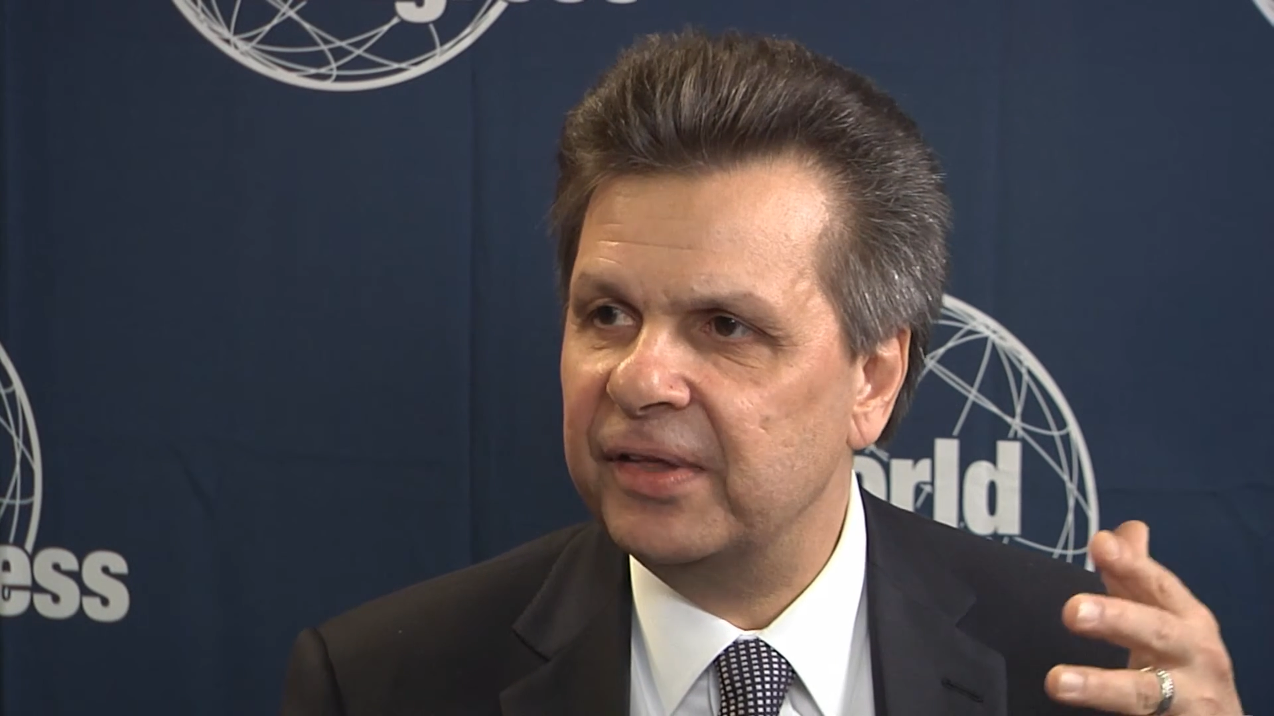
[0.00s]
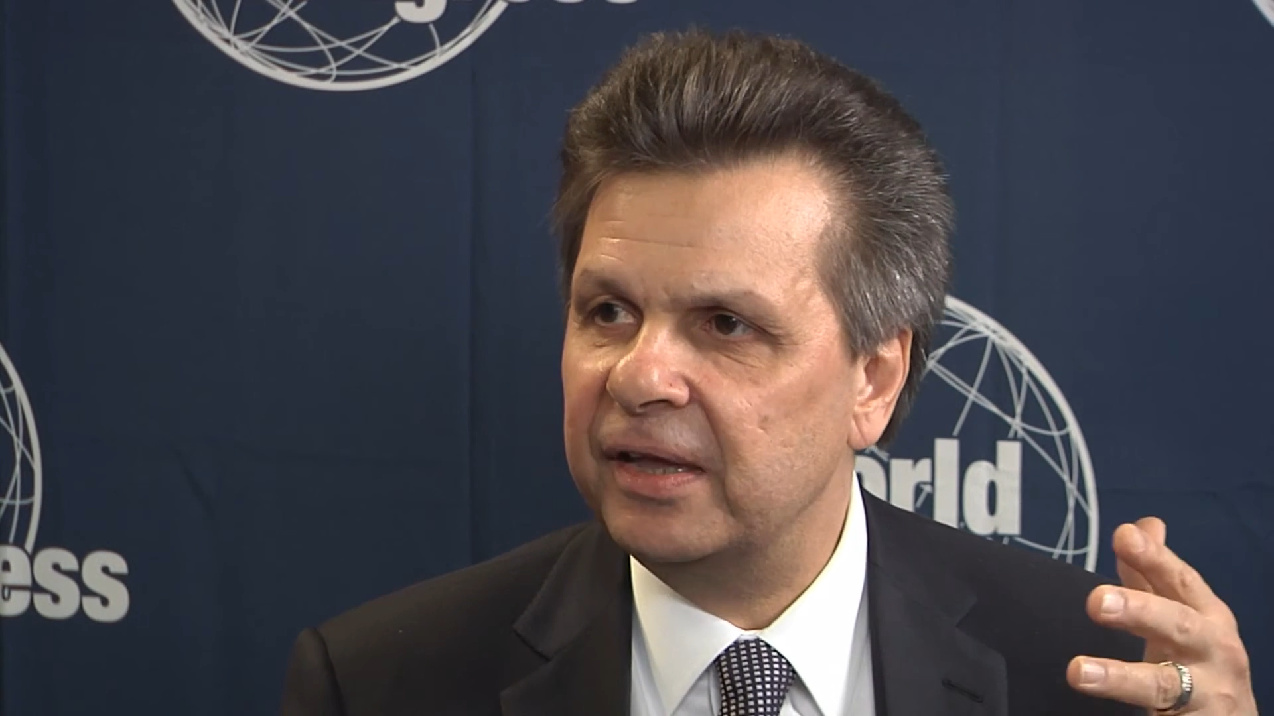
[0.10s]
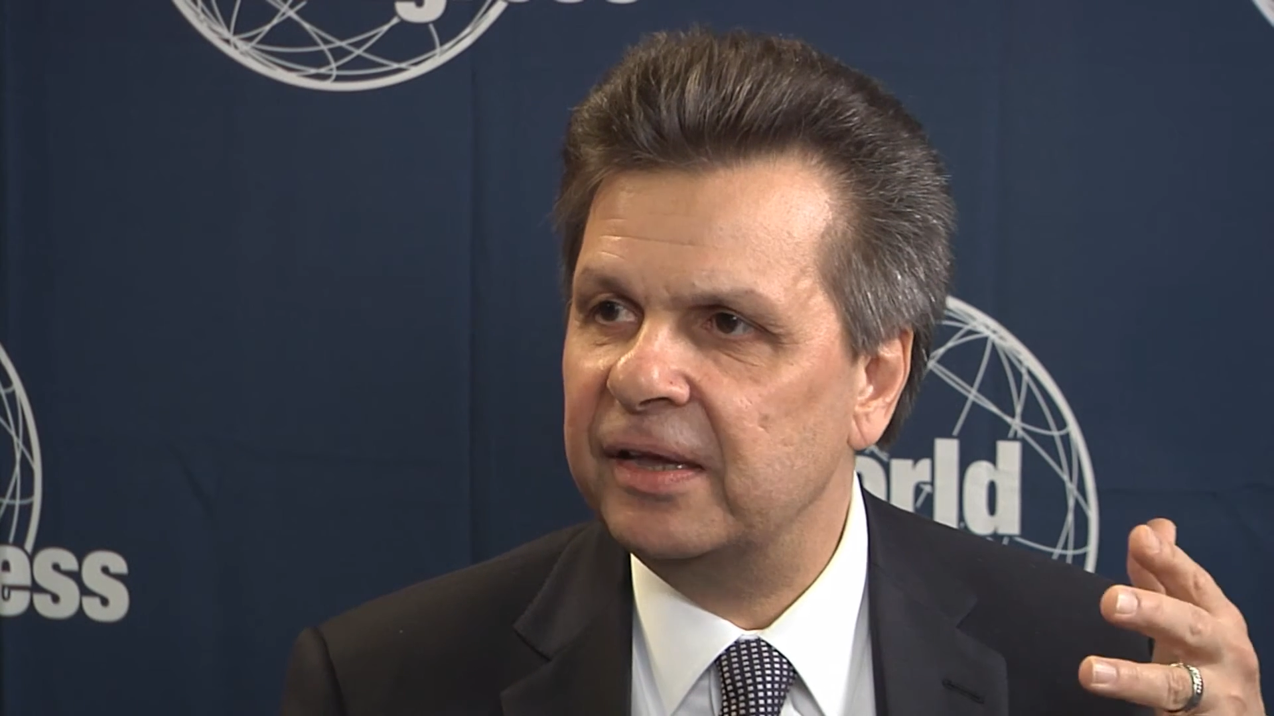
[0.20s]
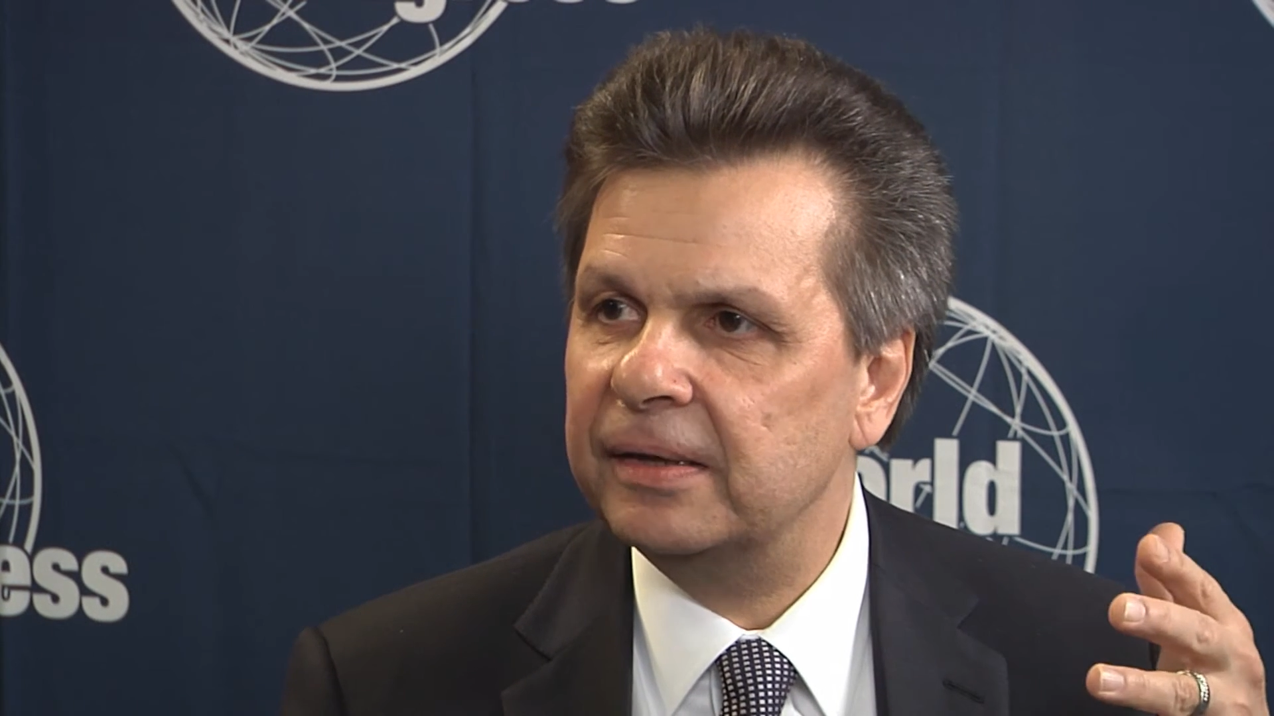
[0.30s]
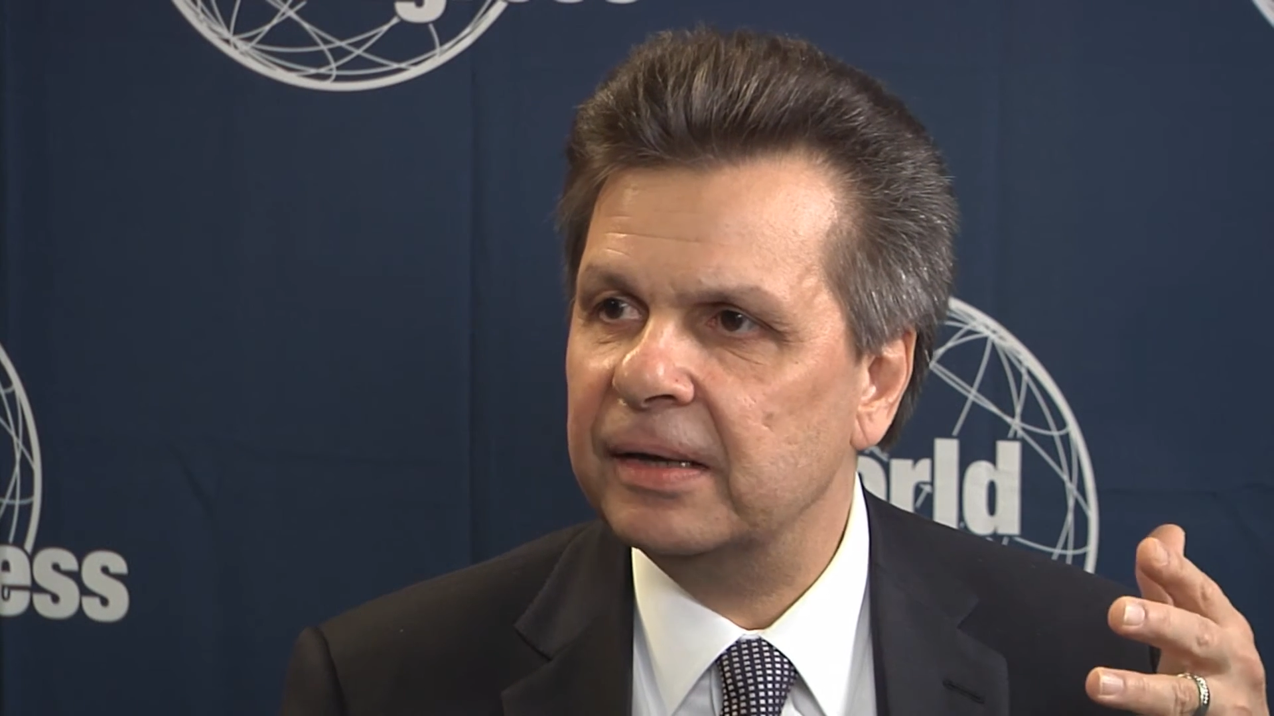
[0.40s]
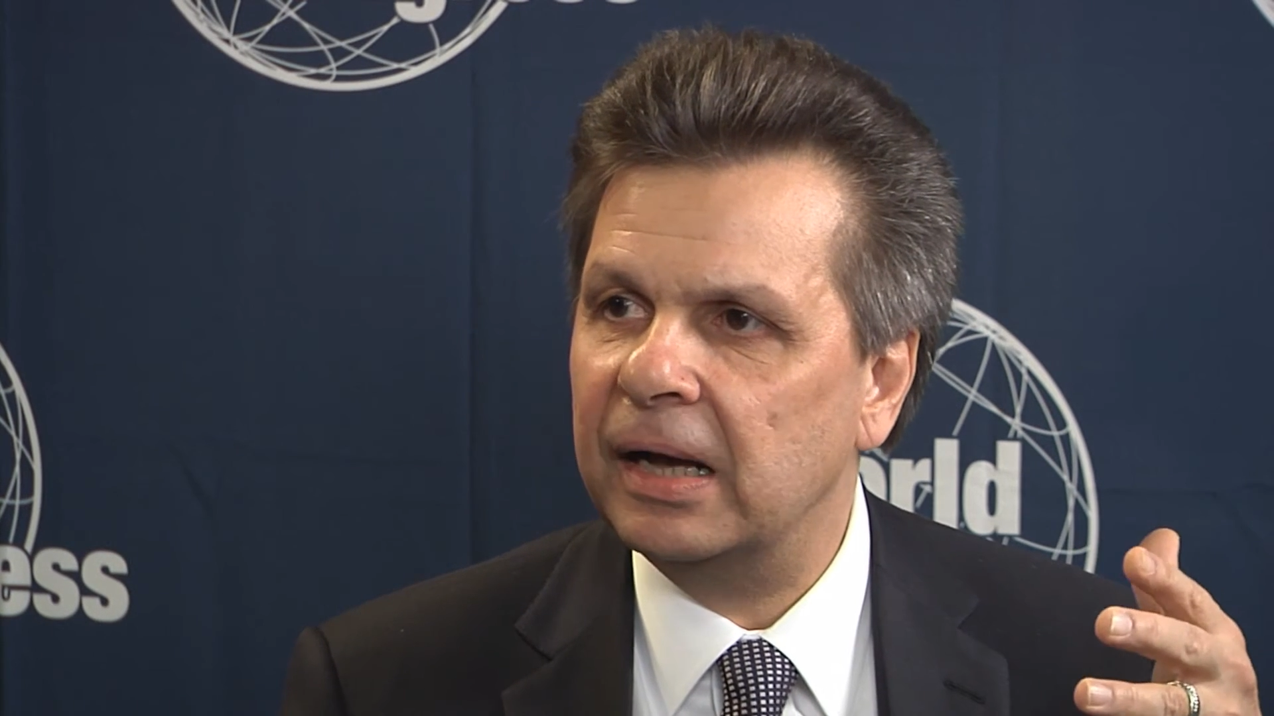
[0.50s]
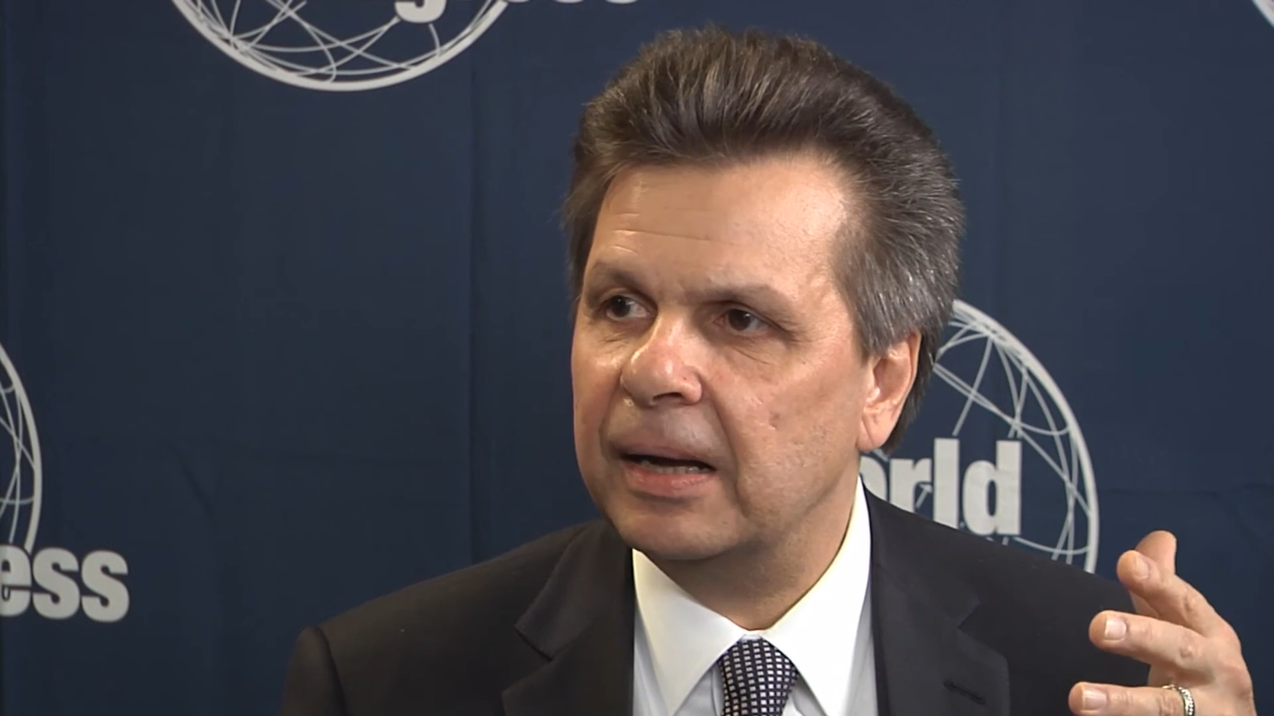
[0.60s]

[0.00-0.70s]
the